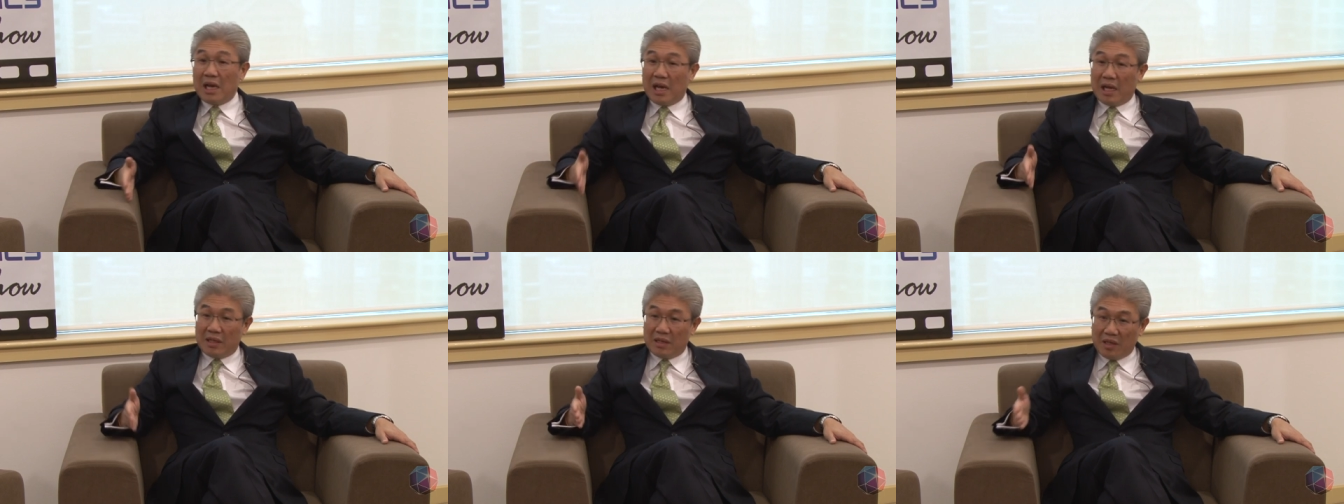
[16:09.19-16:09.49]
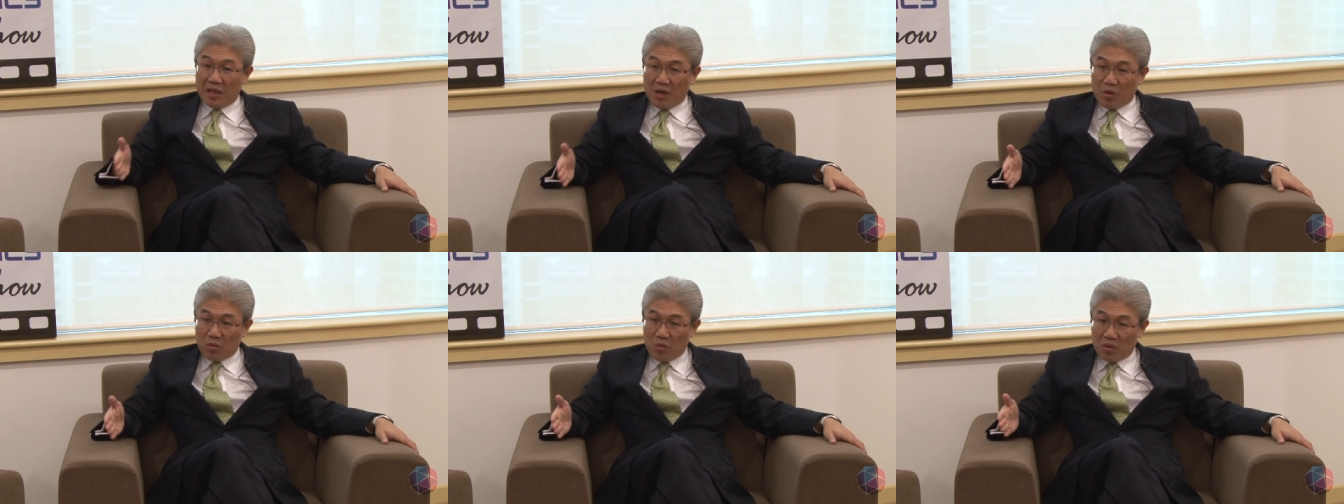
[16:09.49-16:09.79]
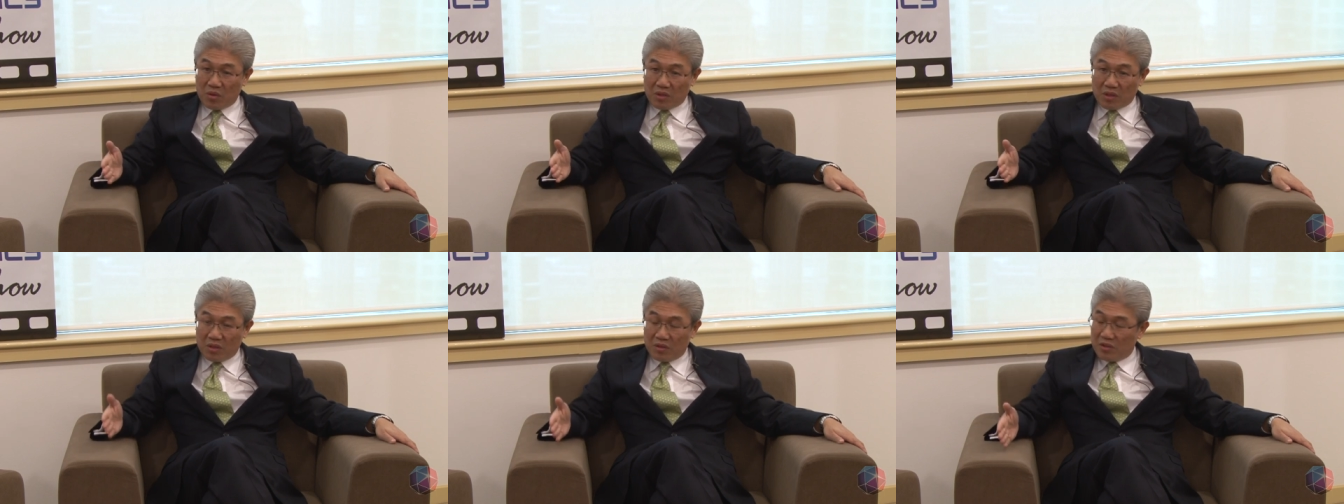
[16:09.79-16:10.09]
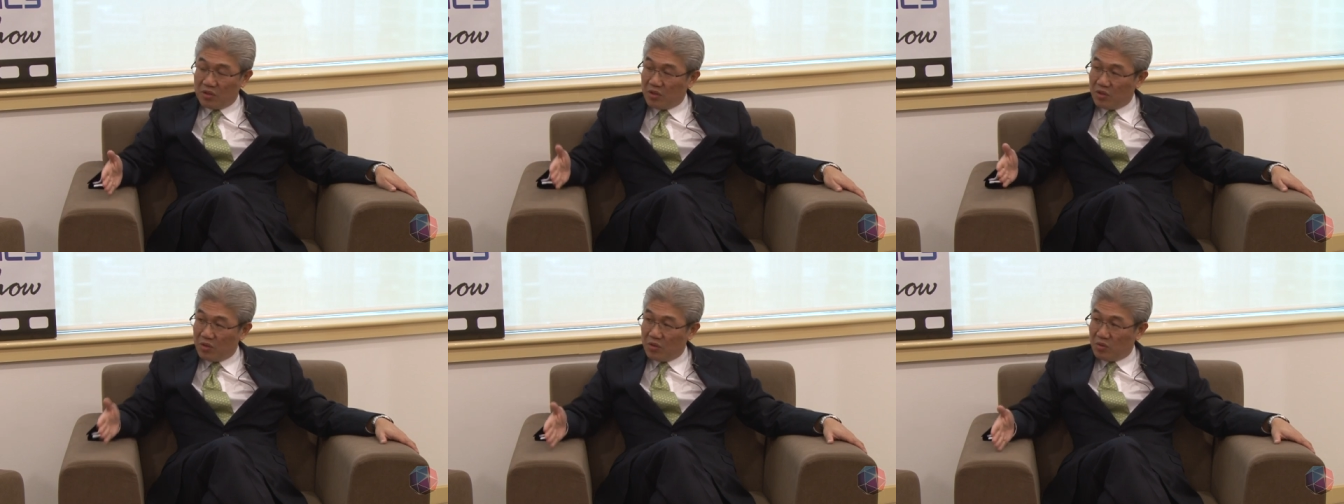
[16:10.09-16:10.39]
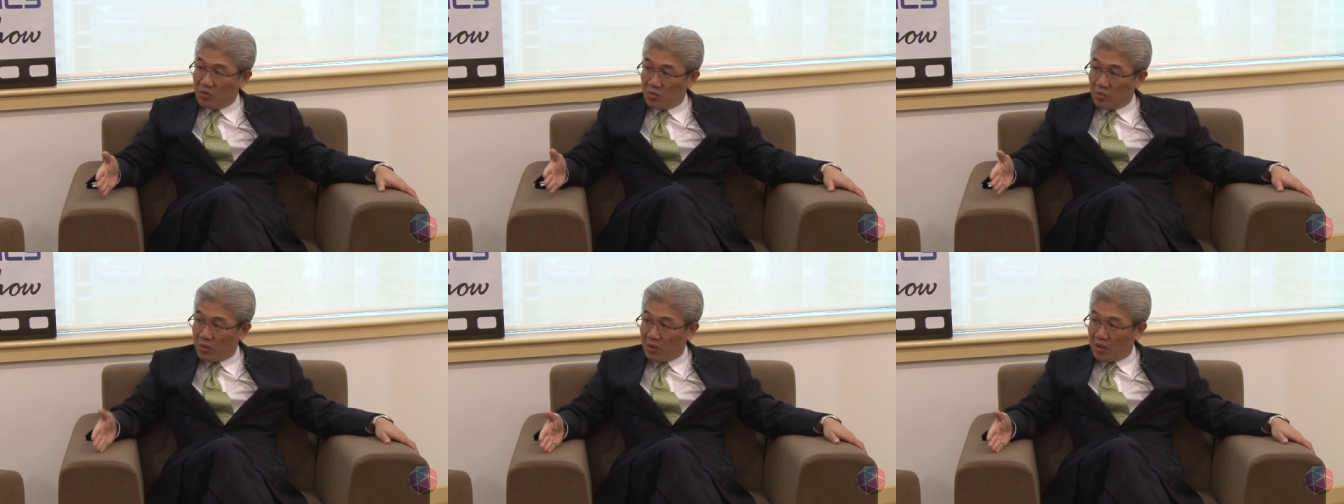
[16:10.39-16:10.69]
and they will
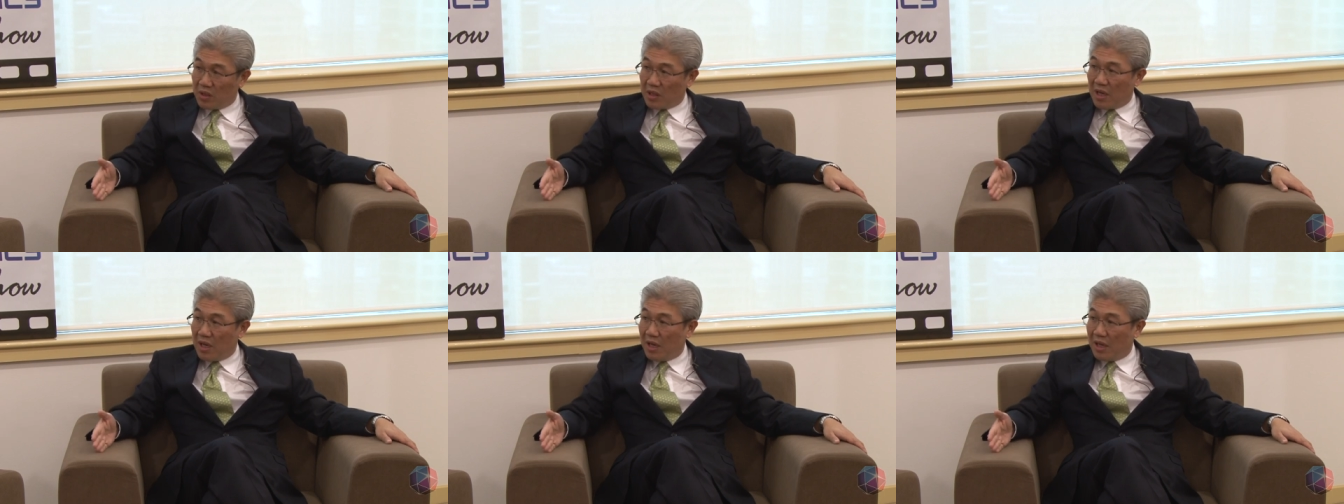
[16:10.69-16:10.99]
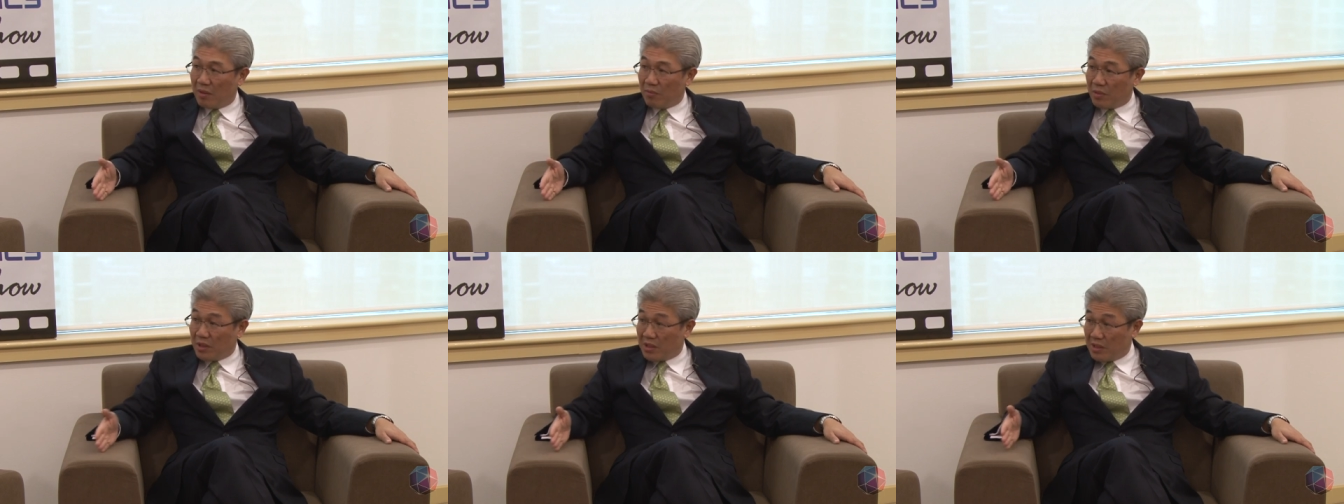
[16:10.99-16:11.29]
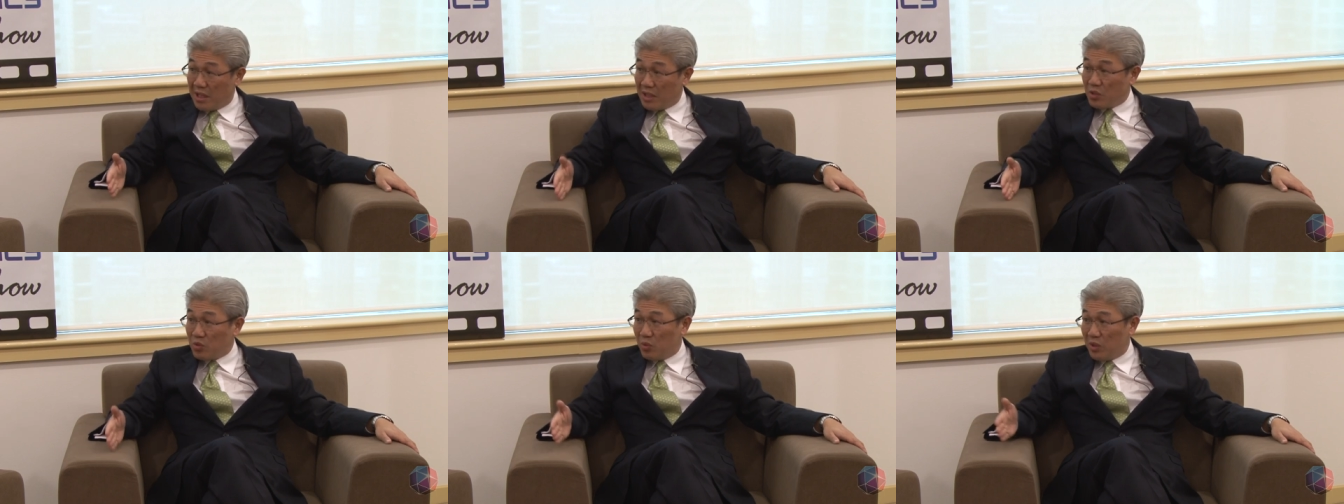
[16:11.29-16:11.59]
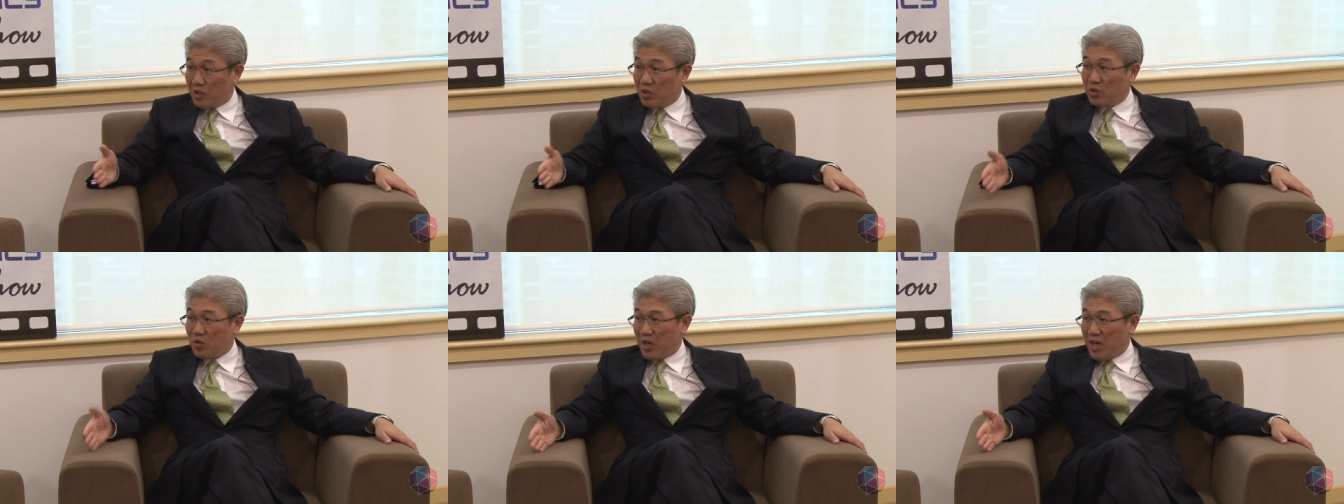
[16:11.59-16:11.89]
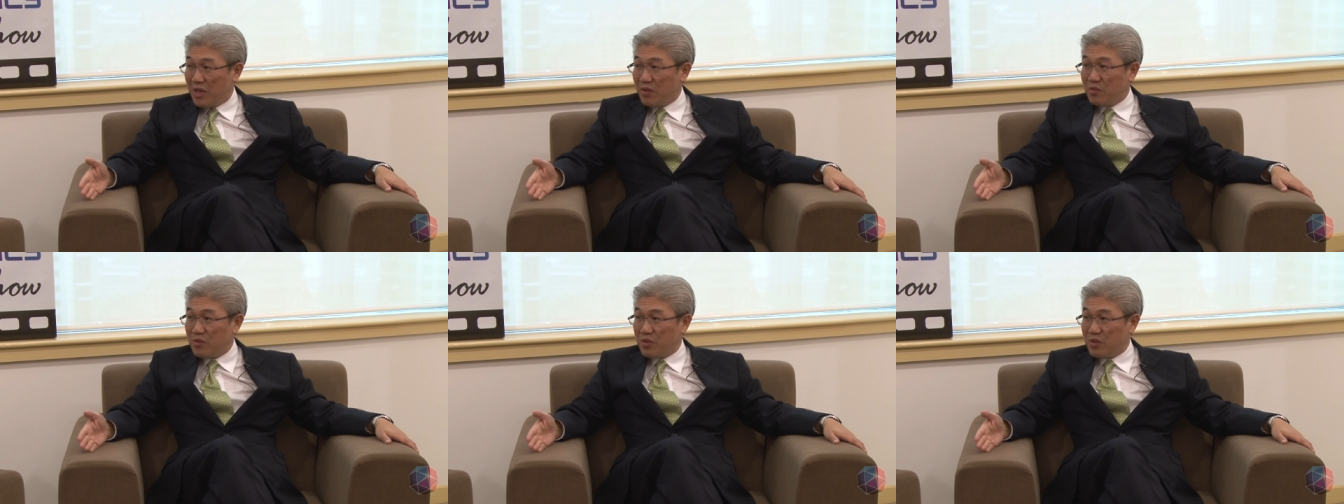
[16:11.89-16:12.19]
continue to work hard because that's what
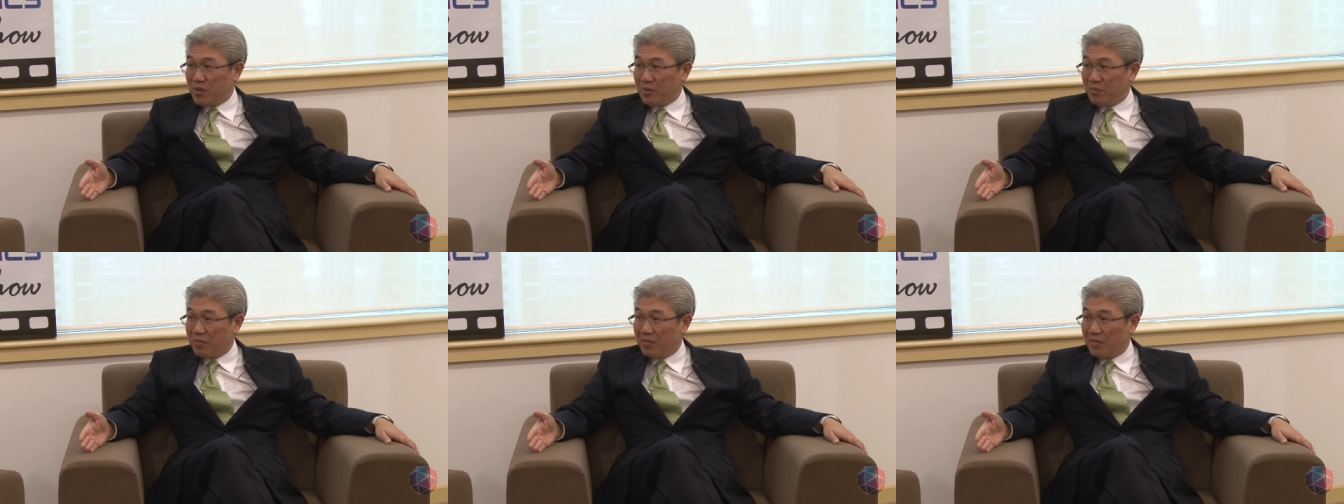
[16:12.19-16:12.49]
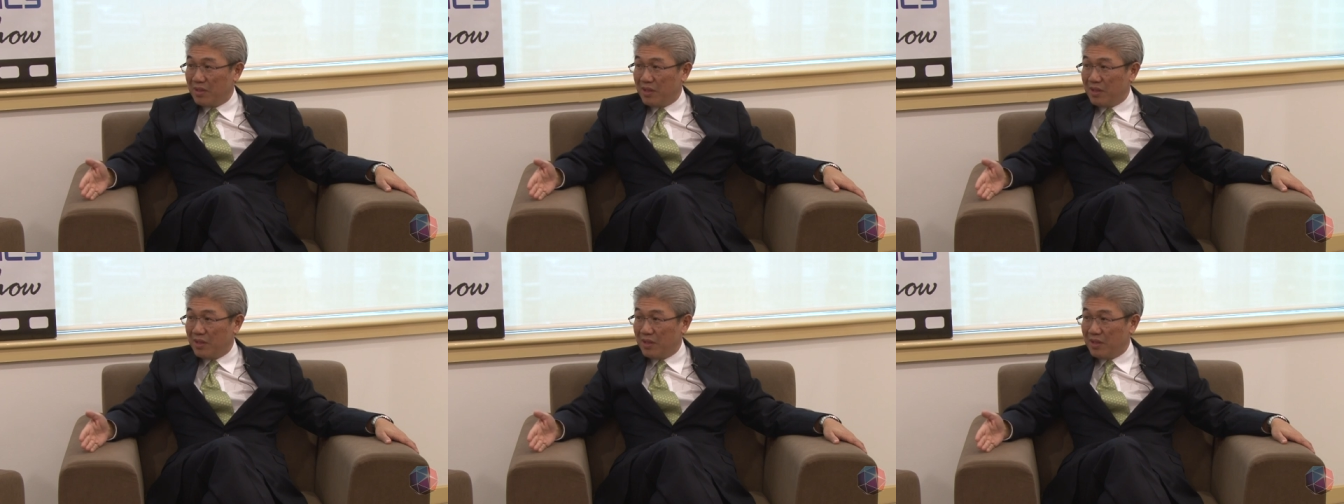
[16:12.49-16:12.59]
drives them.